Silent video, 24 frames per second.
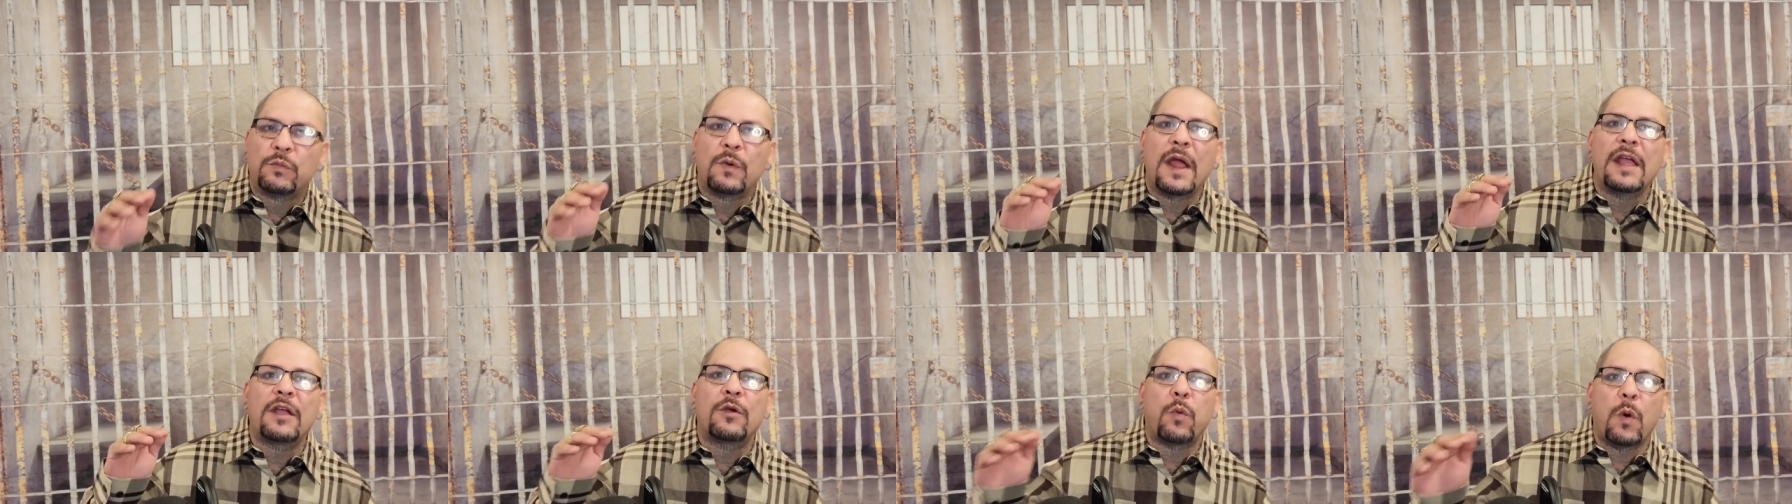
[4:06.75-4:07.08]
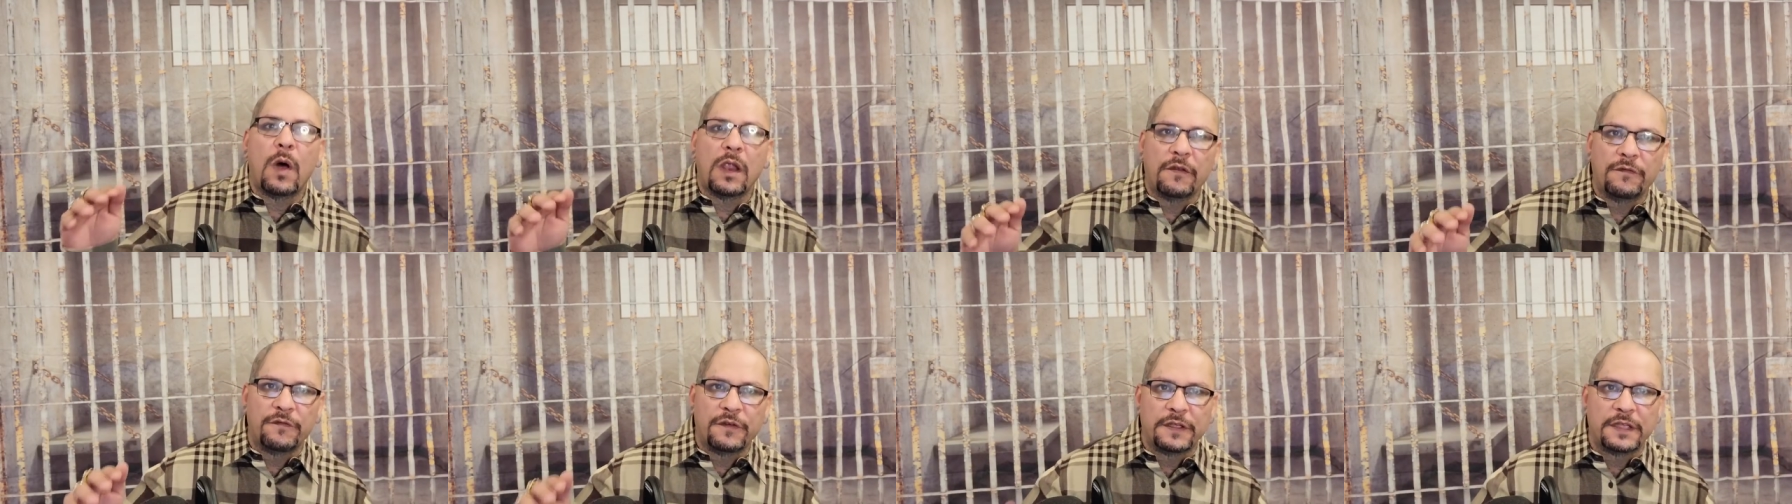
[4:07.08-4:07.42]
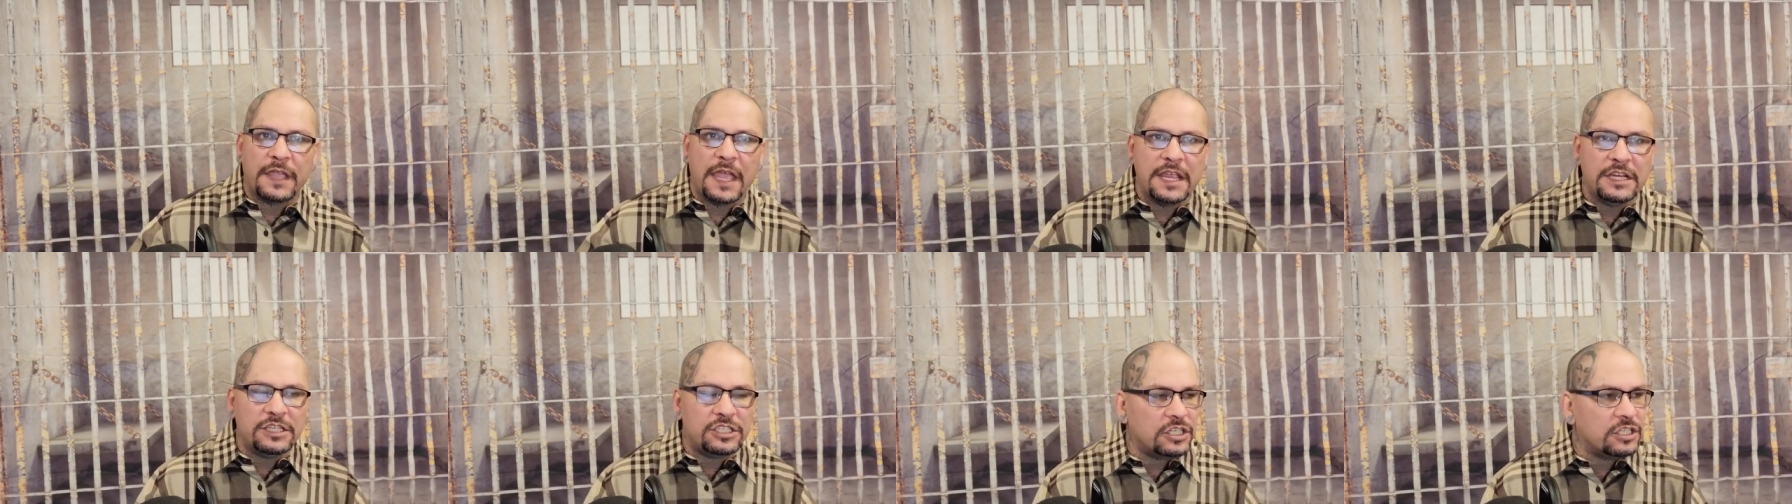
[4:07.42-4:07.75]
right
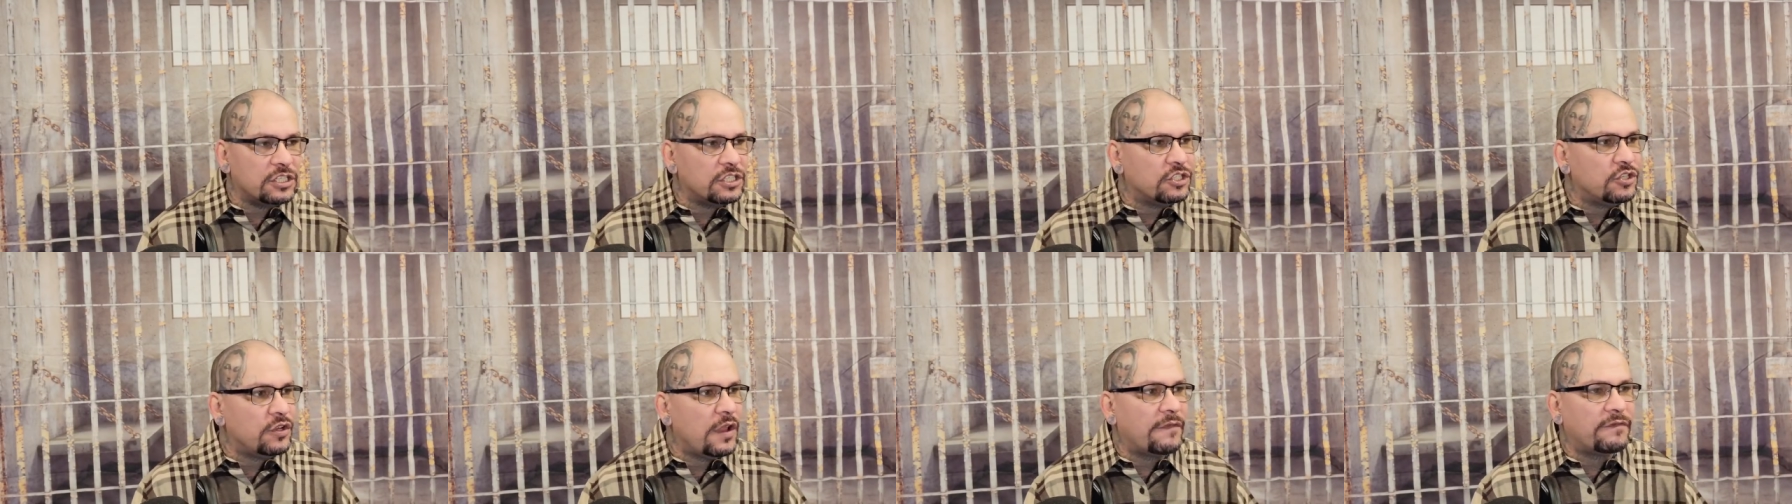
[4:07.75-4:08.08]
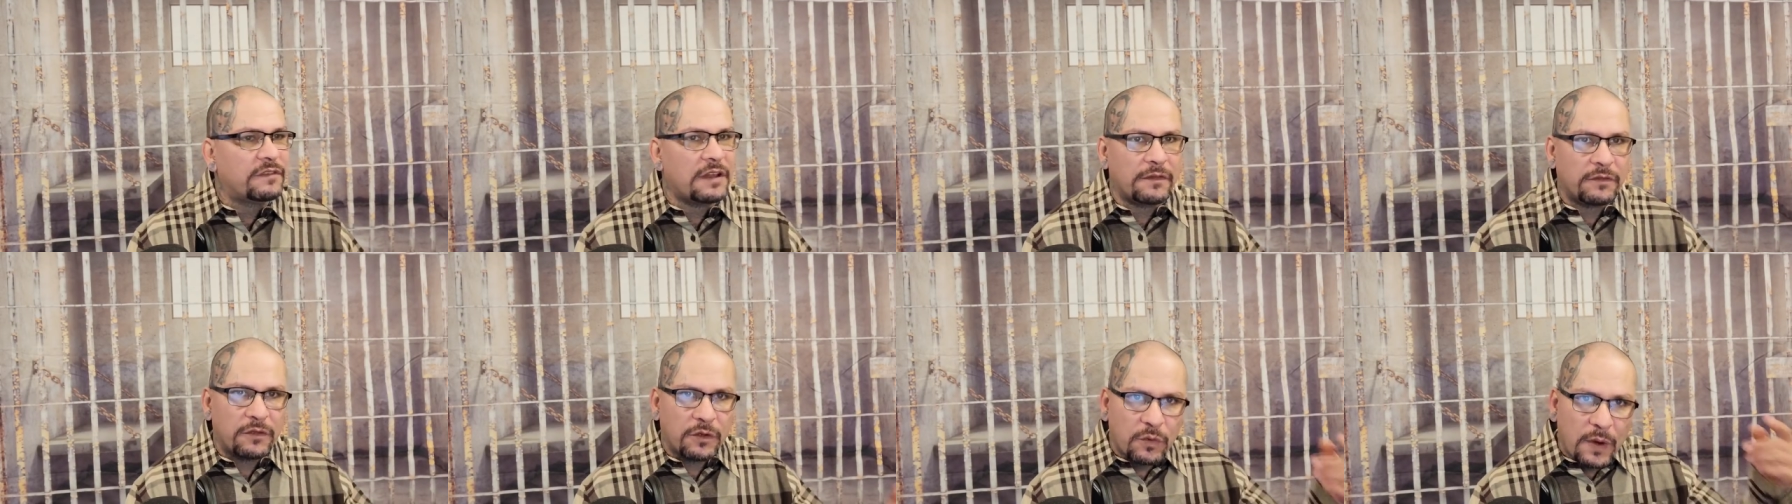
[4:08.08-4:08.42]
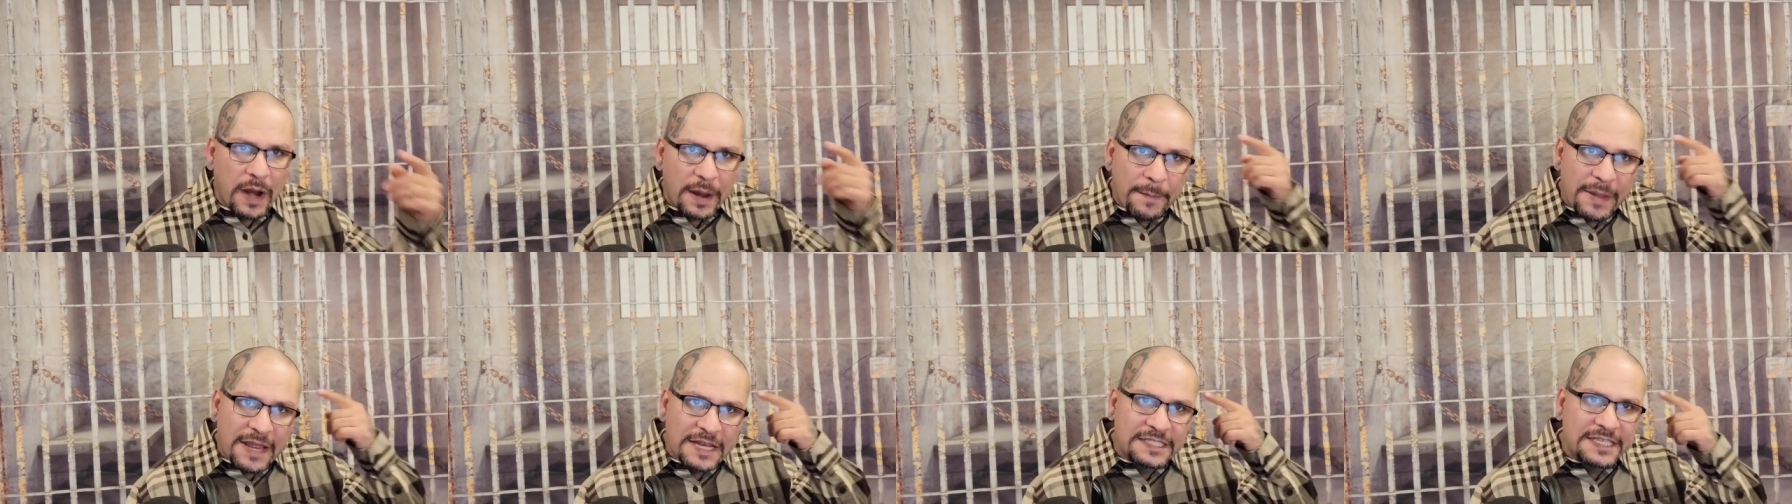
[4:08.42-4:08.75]
qualifications. You have to have the
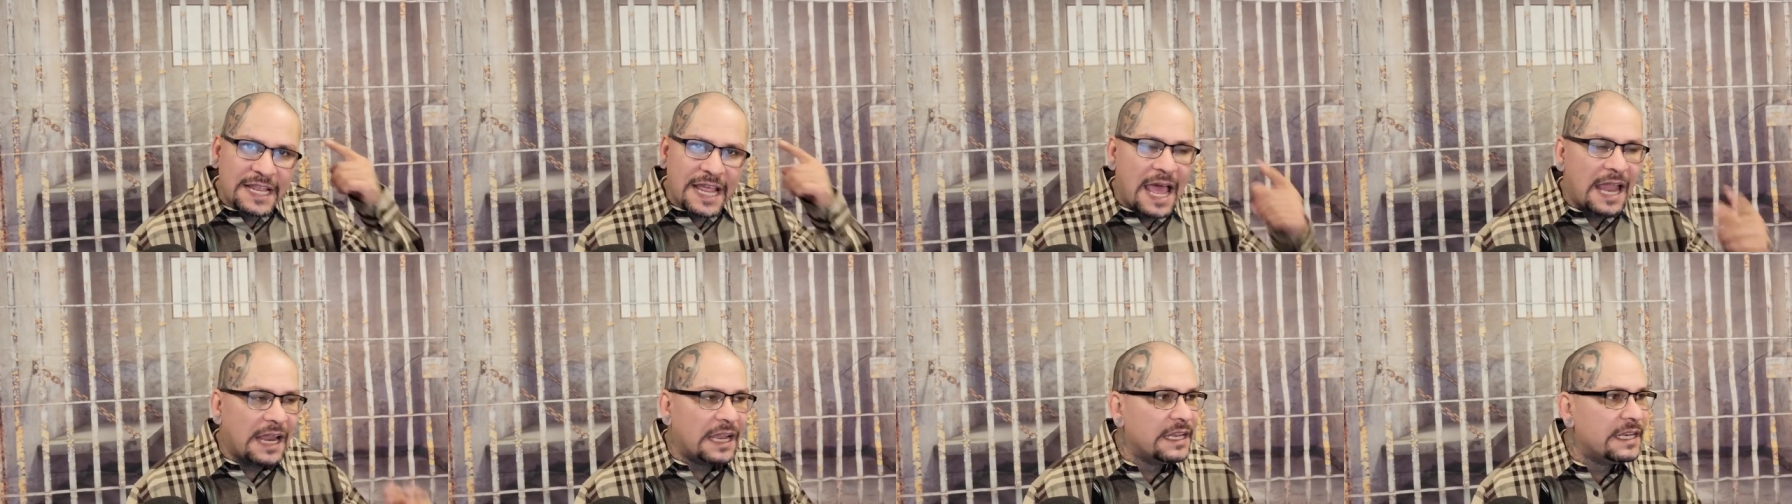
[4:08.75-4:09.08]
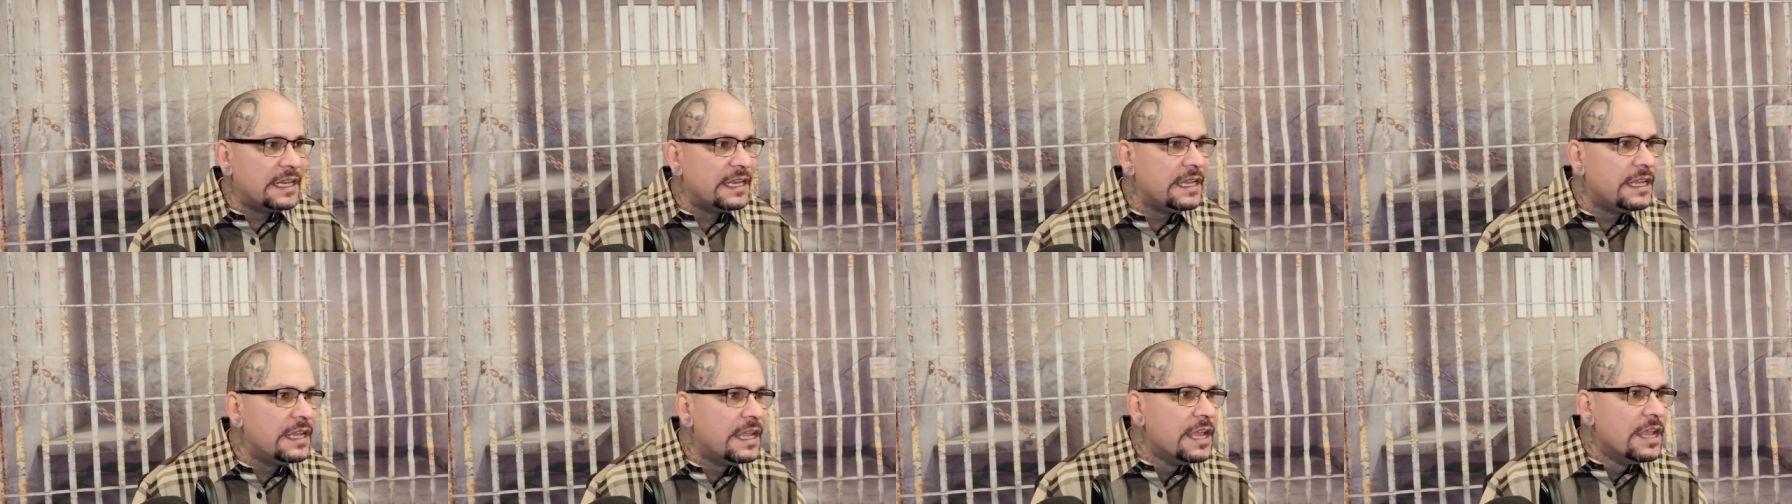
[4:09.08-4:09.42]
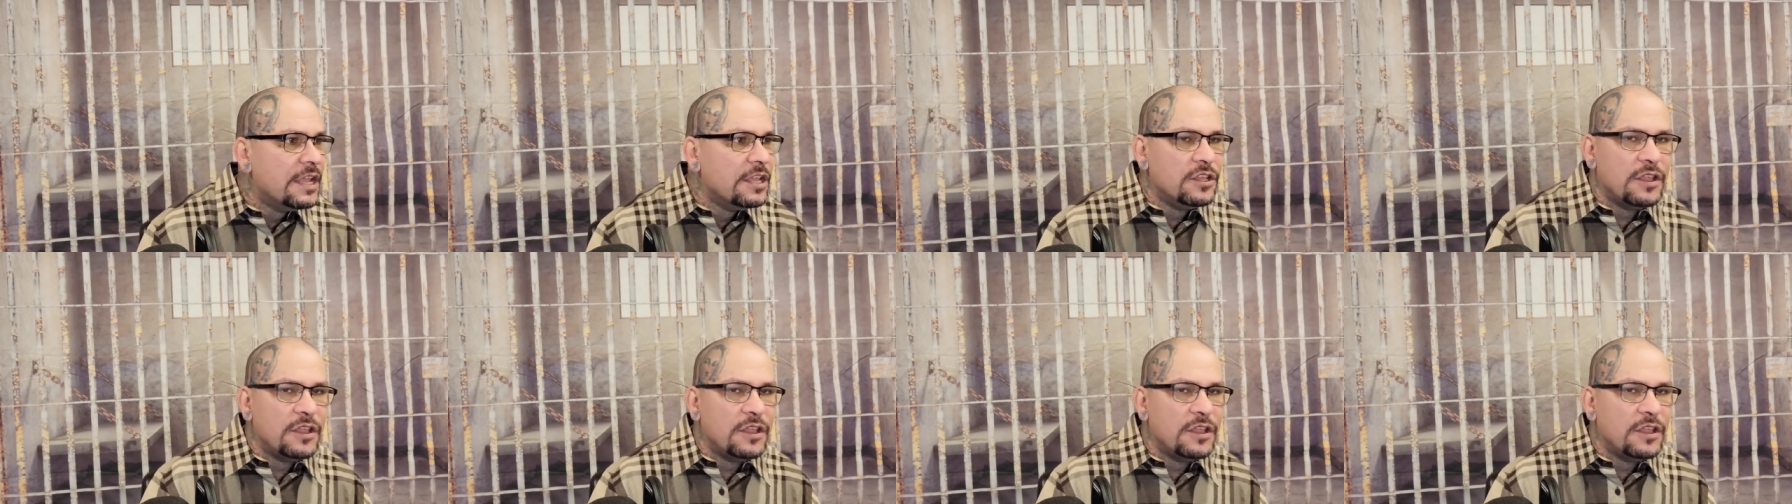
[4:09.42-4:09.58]
right mentality.